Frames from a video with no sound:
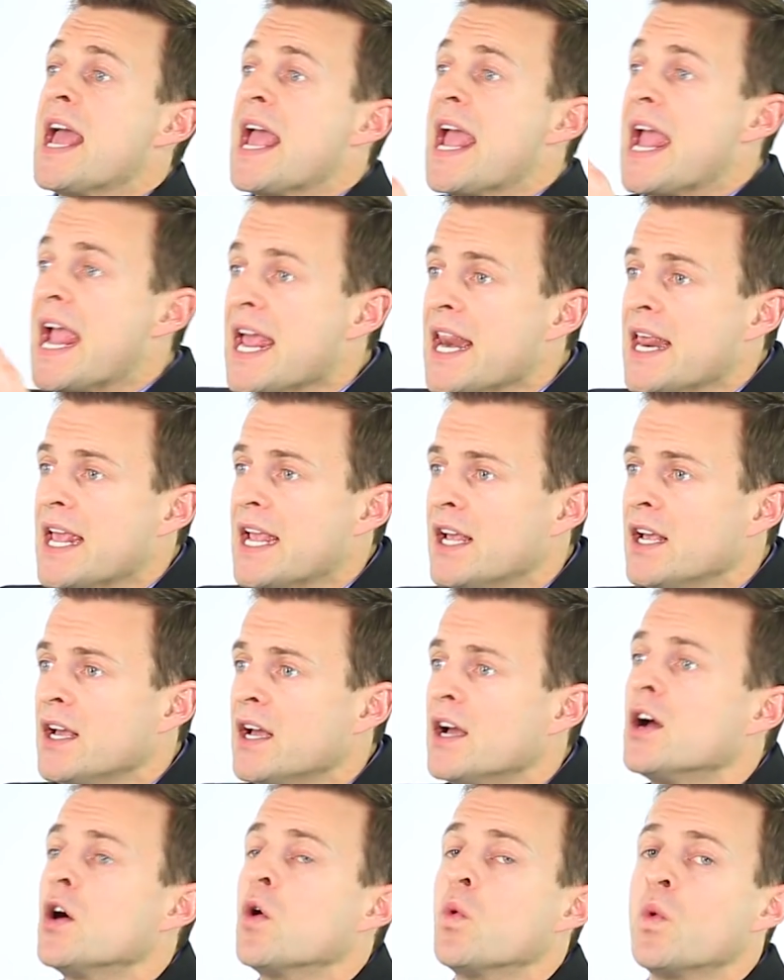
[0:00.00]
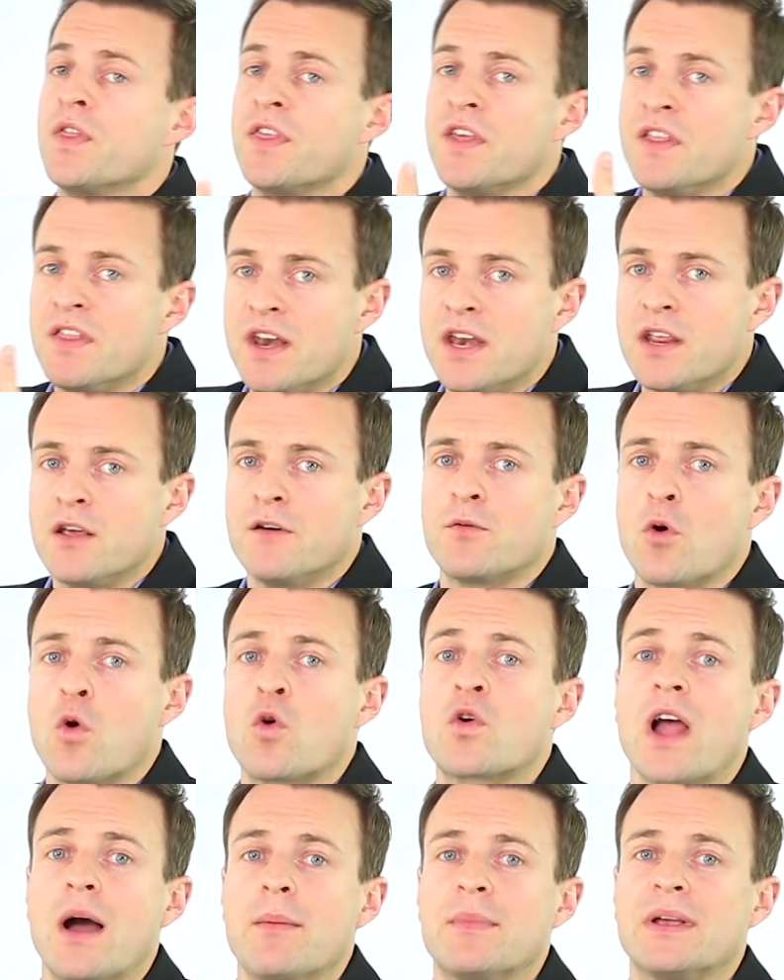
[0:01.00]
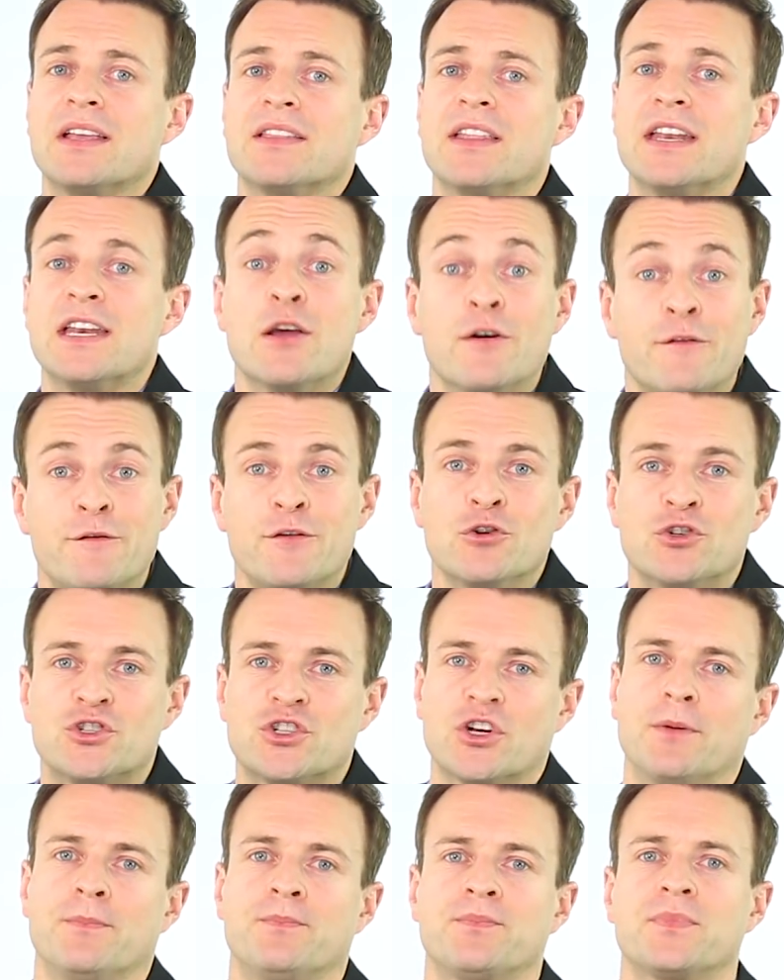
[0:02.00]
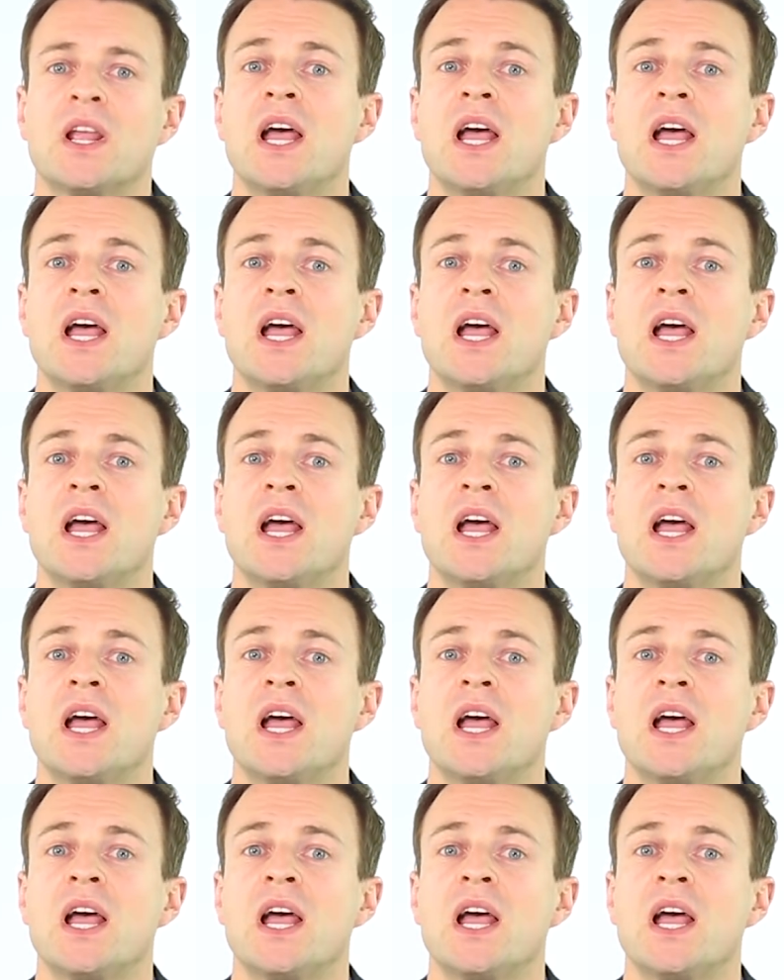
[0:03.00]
heading within the near or coming in the near future.